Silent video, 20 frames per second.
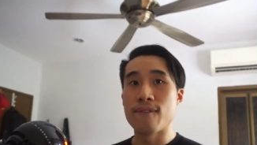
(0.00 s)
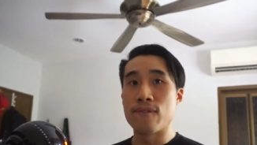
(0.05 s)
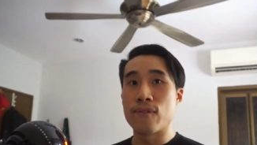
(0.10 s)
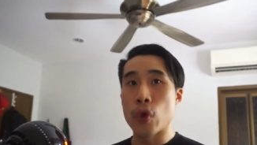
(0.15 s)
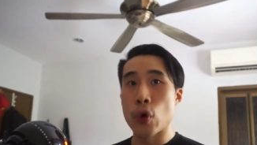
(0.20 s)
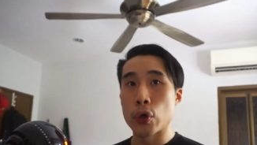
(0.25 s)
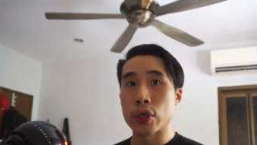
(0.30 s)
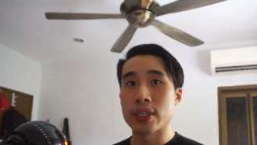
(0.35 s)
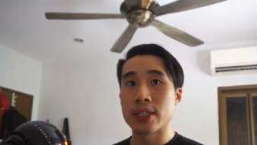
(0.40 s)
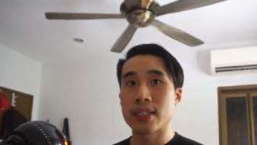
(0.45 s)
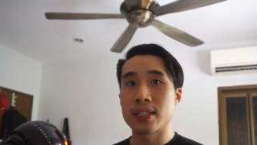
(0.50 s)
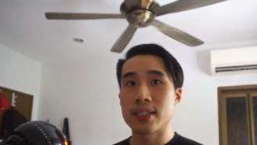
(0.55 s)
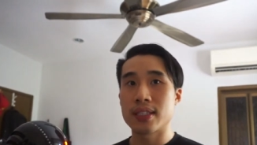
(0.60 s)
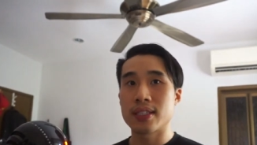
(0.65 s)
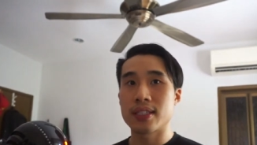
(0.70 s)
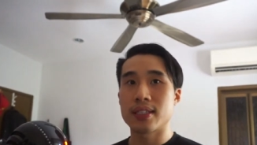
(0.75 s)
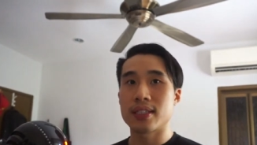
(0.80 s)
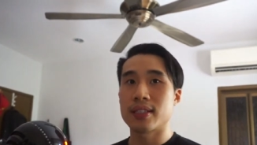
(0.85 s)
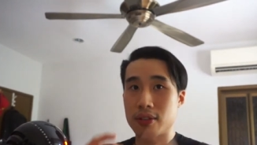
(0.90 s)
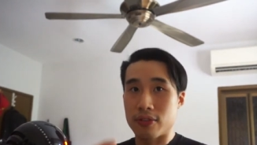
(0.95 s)

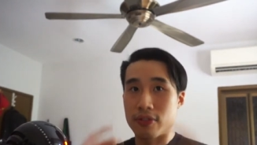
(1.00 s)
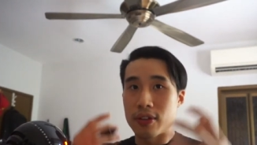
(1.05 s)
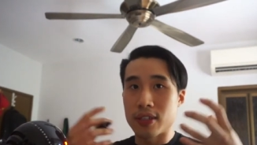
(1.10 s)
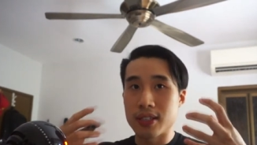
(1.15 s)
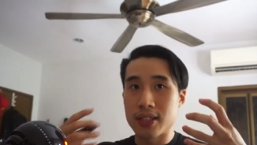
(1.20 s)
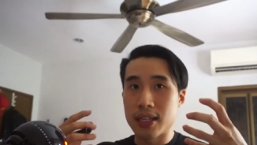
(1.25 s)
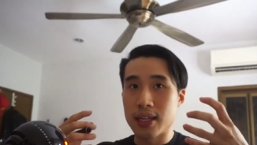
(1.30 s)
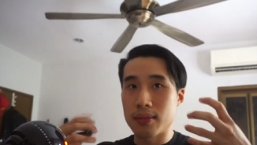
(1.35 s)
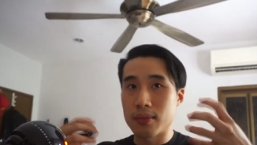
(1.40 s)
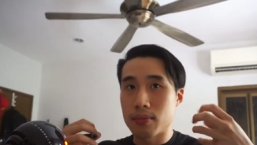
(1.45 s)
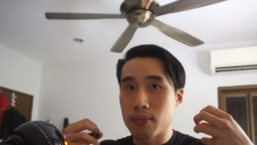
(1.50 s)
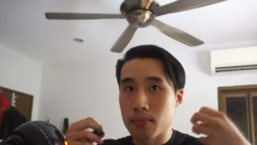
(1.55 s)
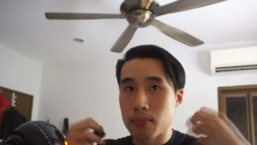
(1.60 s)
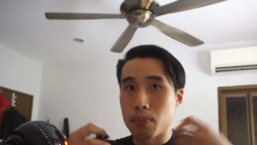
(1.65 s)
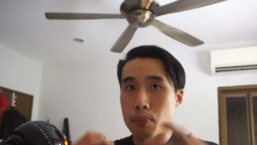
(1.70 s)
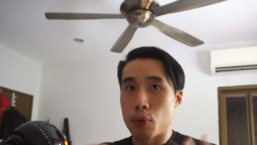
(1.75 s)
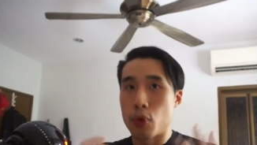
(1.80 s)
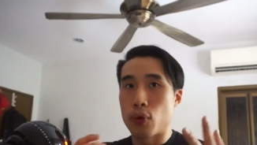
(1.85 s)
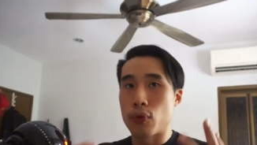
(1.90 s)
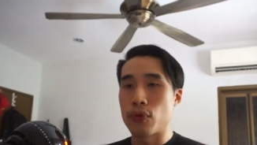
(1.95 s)
Voice creates that
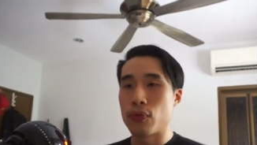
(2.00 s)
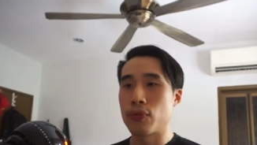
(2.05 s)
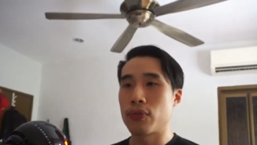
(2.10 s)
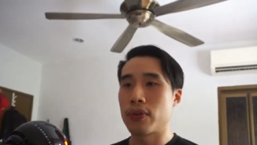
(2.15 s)
poof.